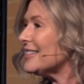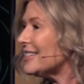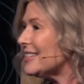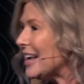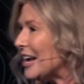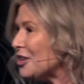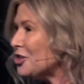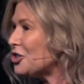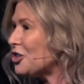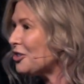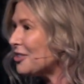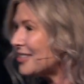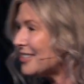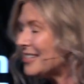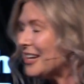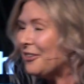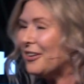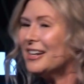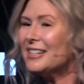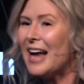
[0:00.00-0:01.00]
essential
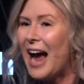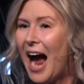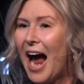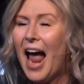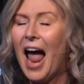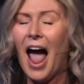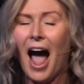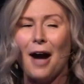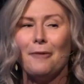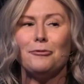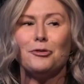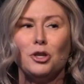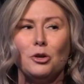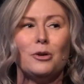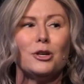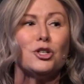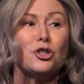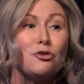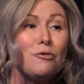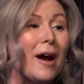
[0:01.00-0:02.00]
series, I have
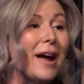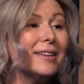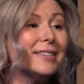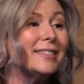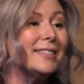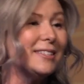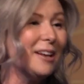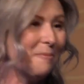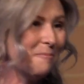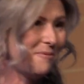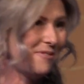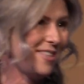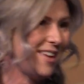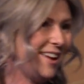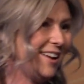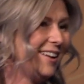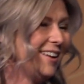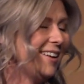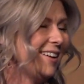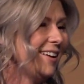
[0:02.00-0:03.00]
to address
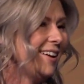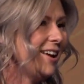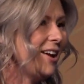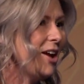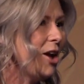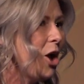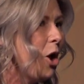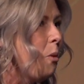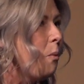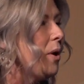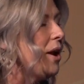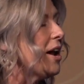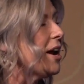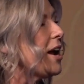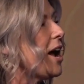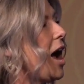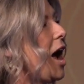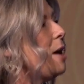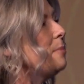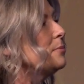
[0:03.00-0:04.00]
something when
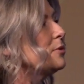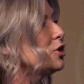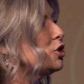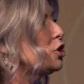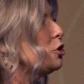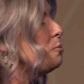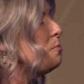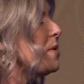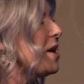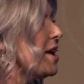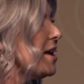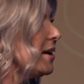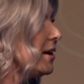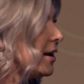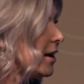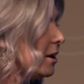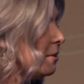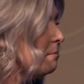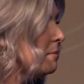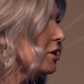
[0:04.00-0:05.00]
it comes to
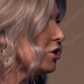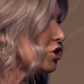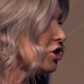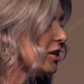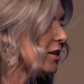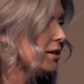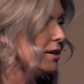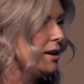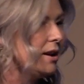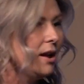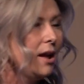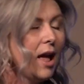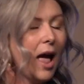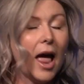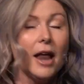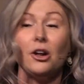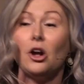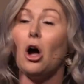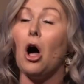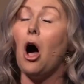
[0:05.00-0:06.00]
being commissioned
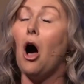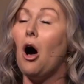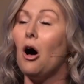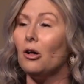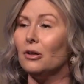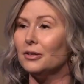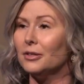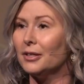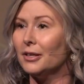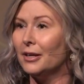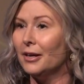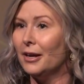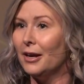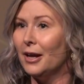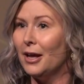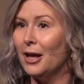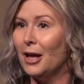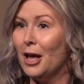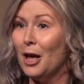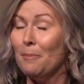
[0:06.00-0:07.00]
and called.
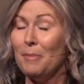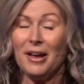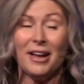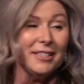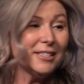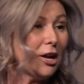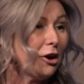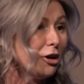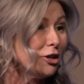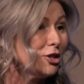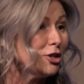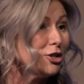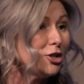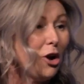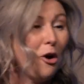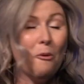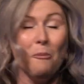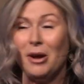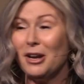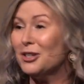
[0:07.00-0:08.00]
Because there are
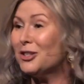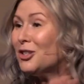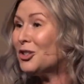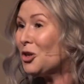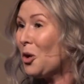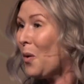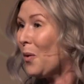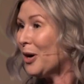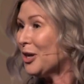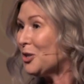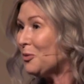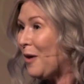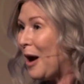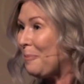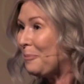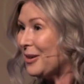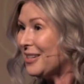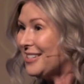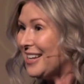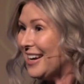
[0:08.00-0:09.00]
so many stories
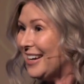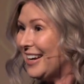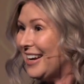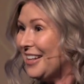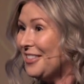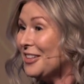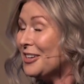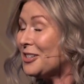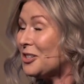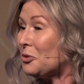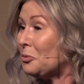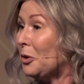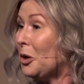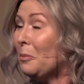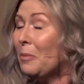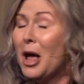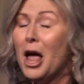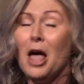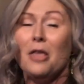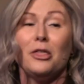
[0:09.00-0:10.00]
represented in this
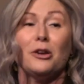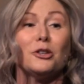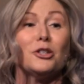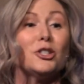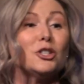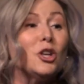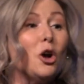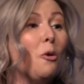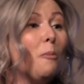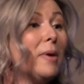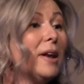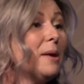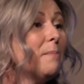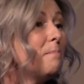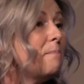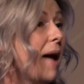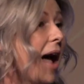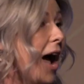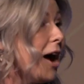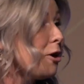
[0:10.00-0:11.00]
room. There's so many
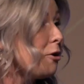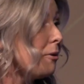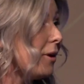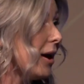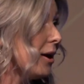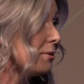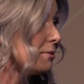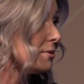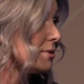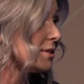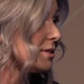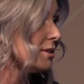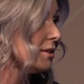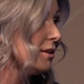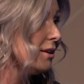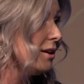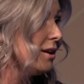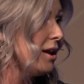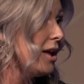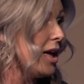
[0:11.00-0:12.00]
backgrounds
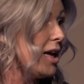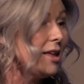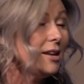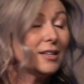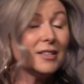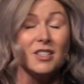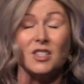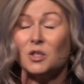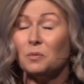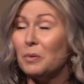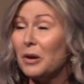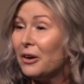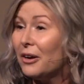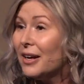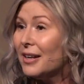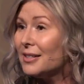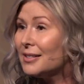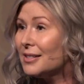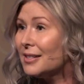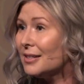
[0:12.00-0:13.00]
and
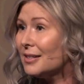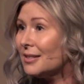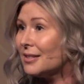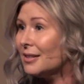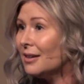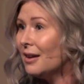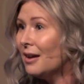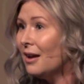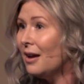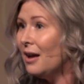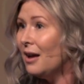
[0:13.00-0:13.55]
experiences